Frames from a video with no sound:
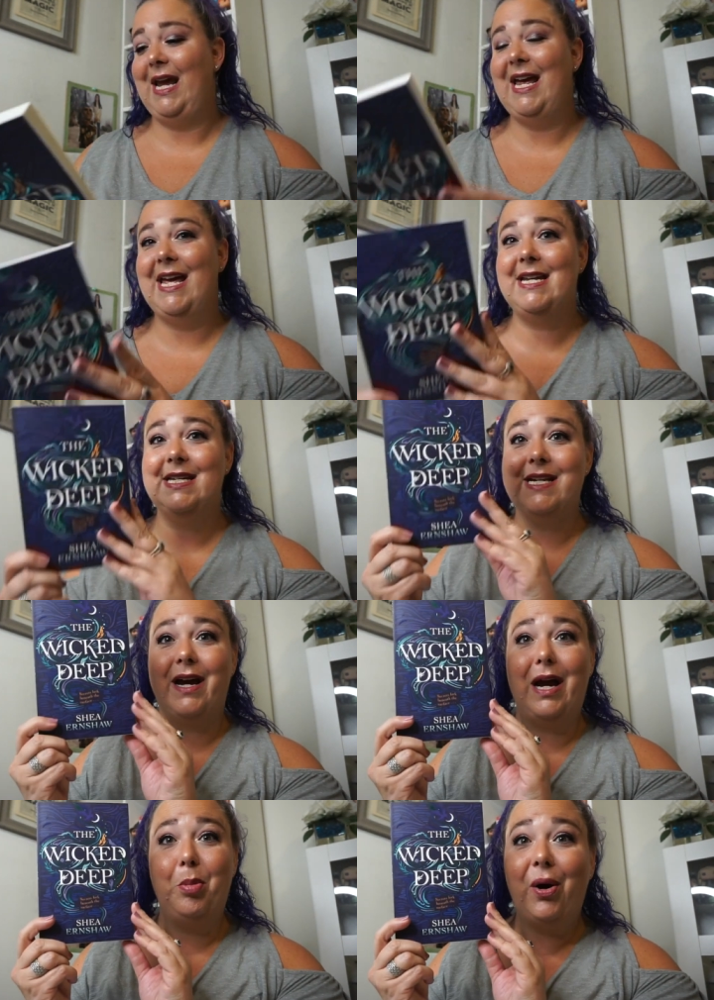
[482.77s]
And
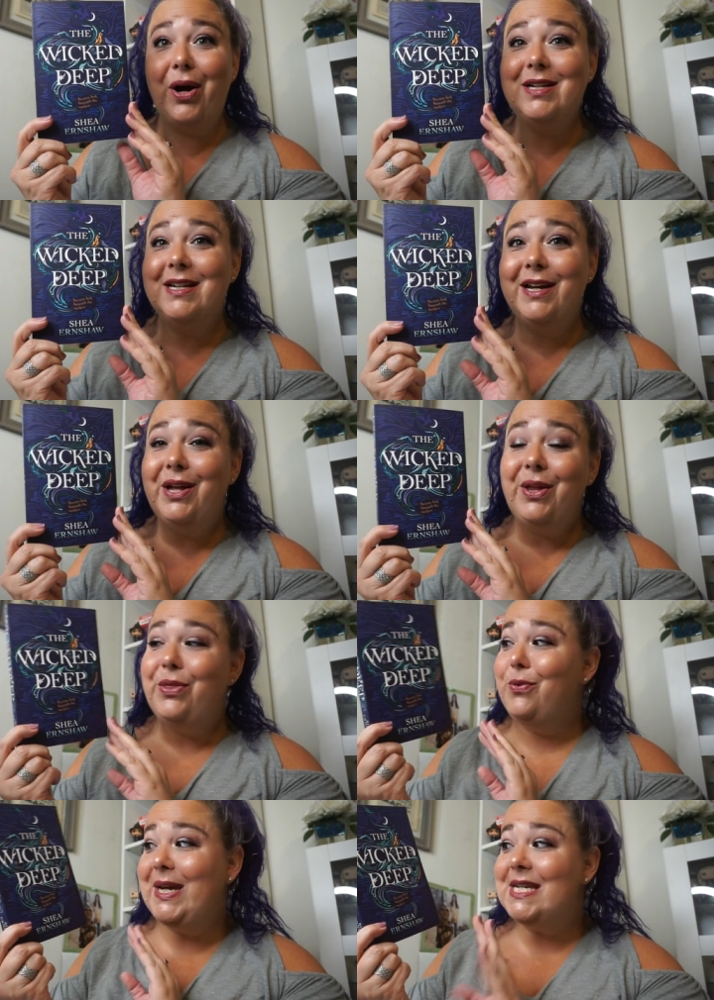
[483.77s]
I bought
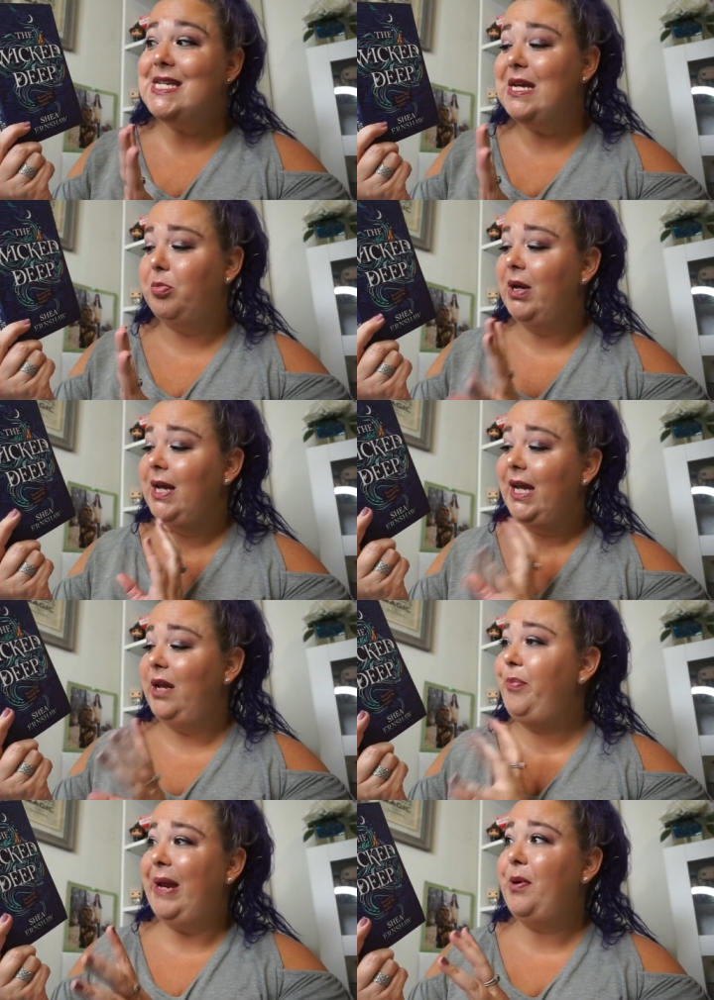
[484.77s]
The Wicked Deep
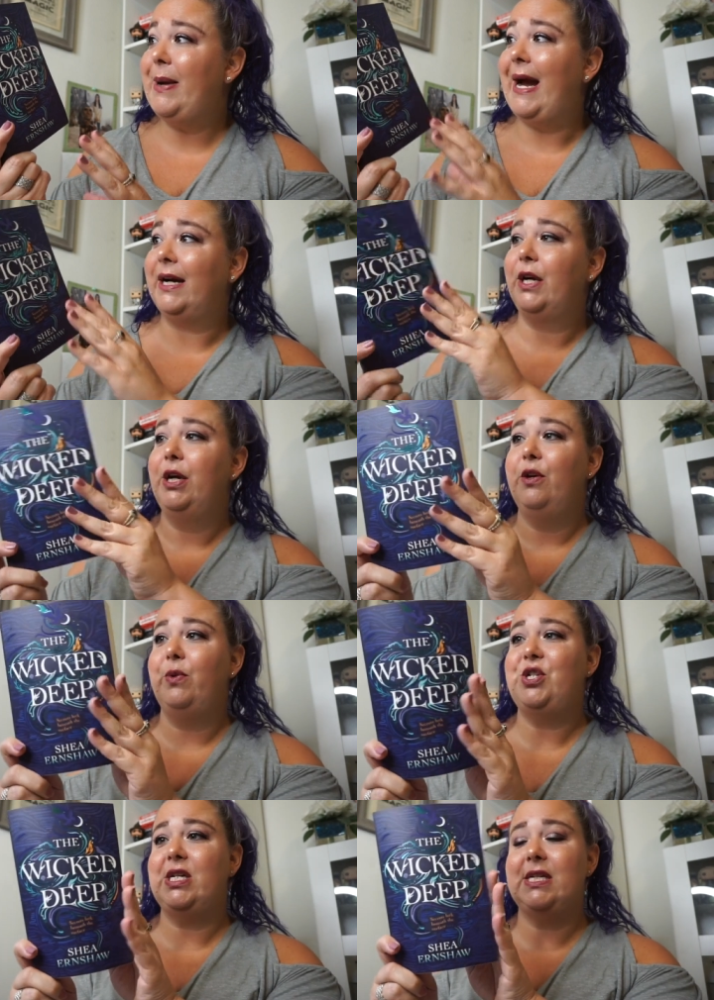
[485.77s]
in paperback,
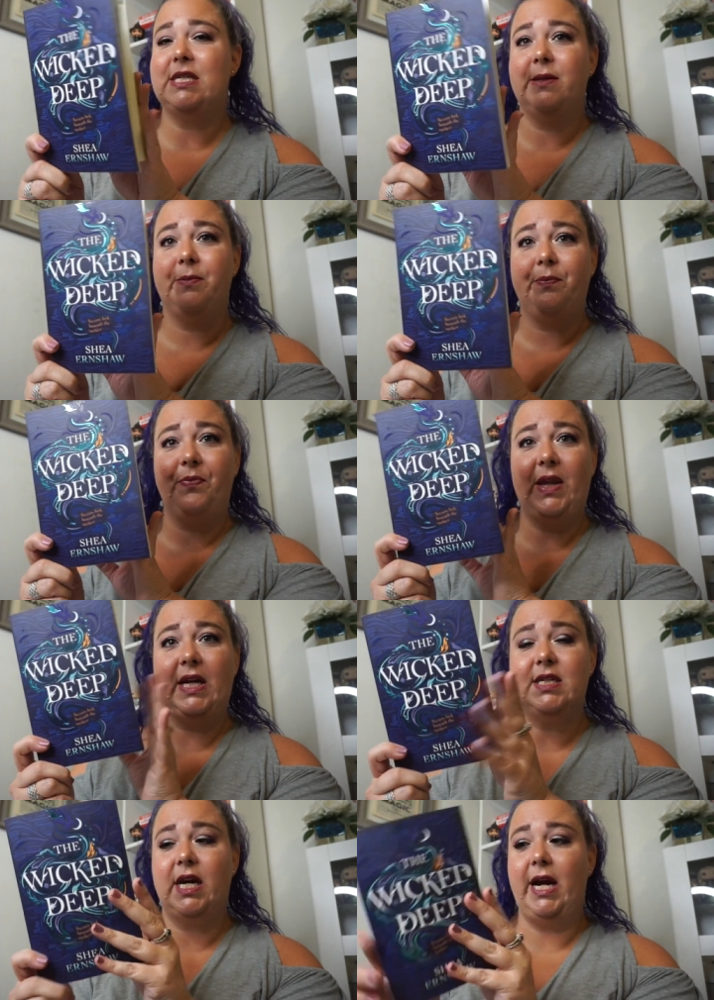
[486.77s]
which is
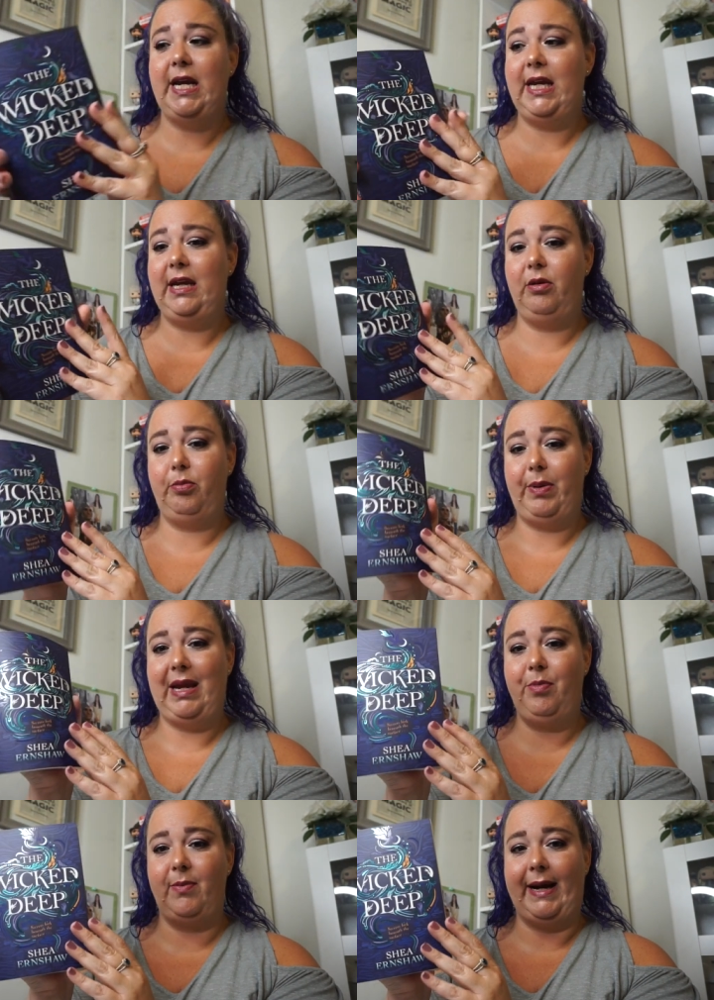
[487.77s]
like a tiny
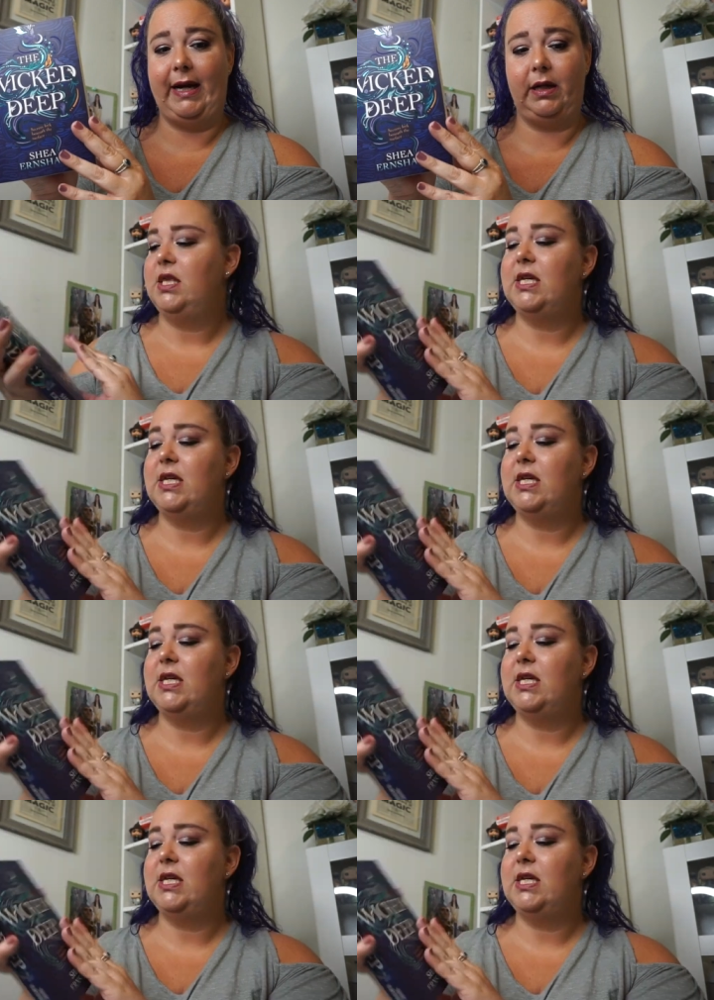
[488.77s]
paperback.